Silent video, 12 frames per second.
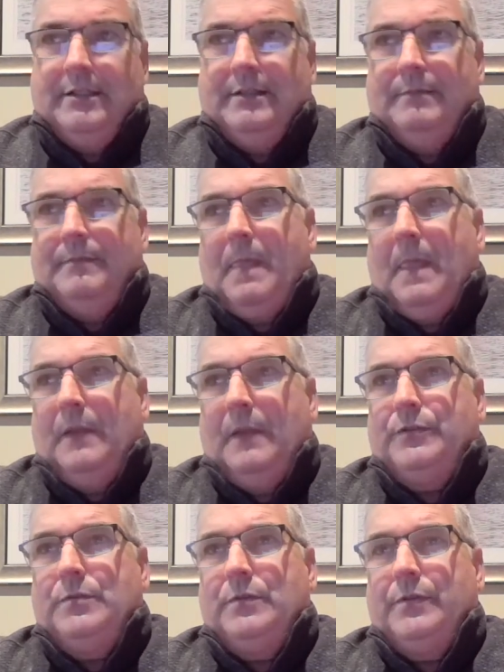um, a
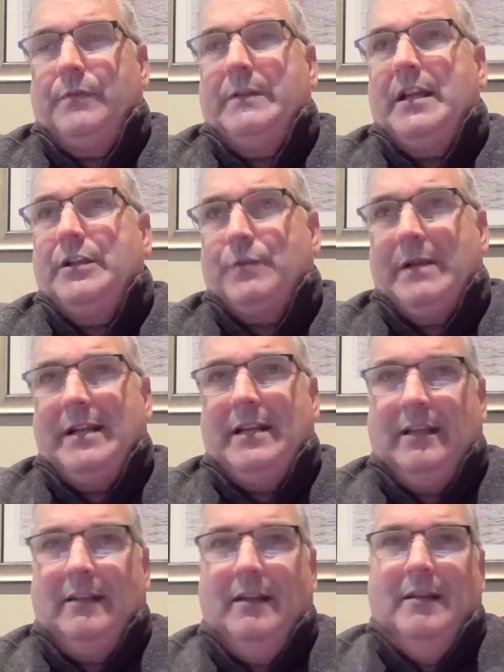two or three day
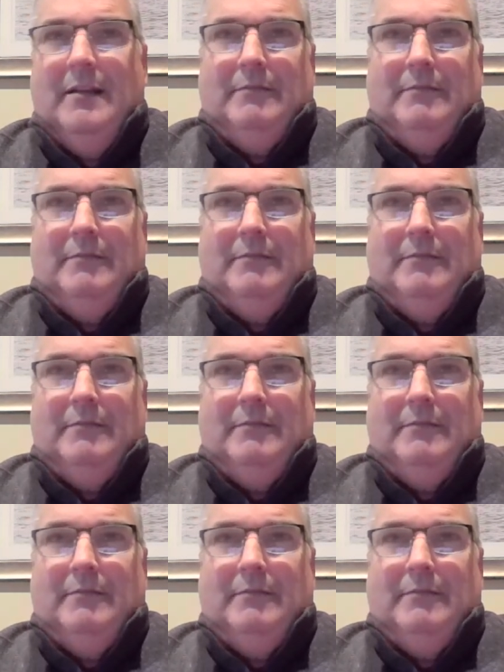training,